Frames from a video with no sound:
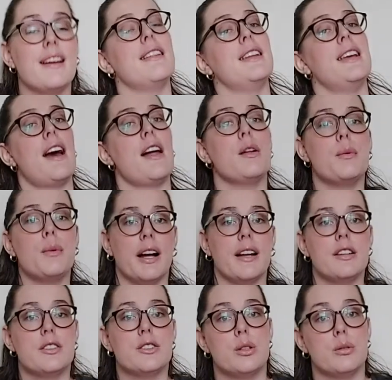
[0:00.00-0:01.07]
and the other
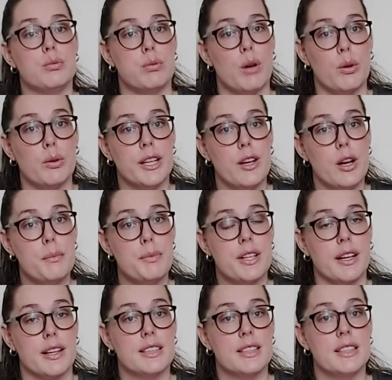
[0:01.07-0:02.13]
one to roll the
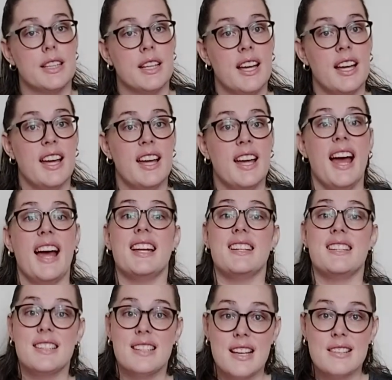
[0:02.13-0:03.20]
objects. And
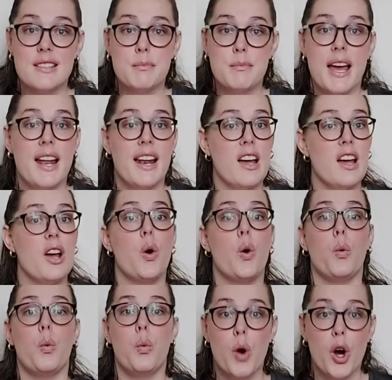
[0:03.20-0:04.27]
it doesn't matter
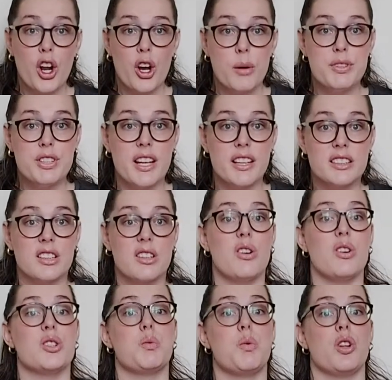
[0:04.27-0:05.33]
what objects
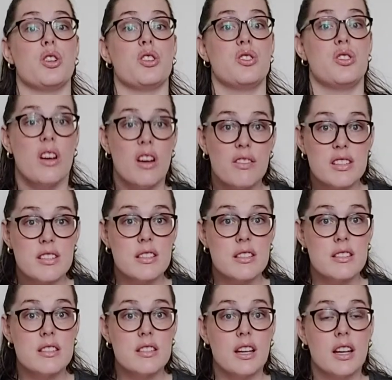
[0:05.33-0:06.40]
across what
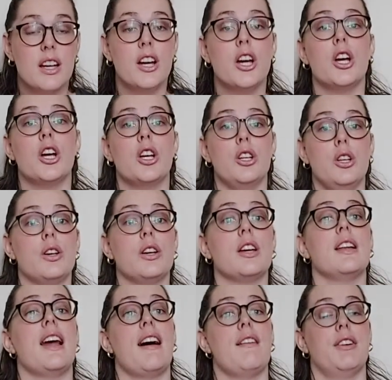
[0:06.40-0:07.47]
surfaces, you
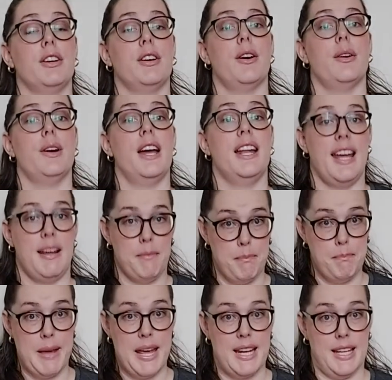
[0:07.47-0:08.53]
can have a go at
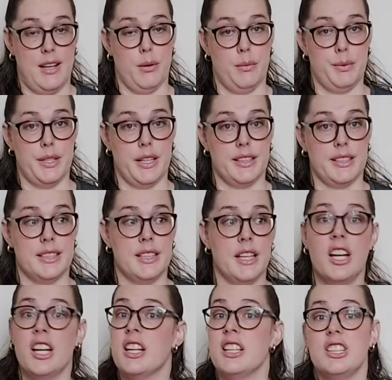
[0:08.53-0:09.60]
many objects.
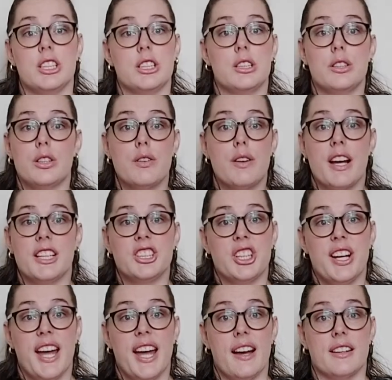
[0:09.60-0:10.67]
Just look around your
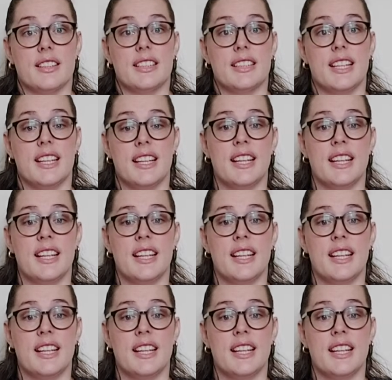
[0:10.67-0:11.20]
house.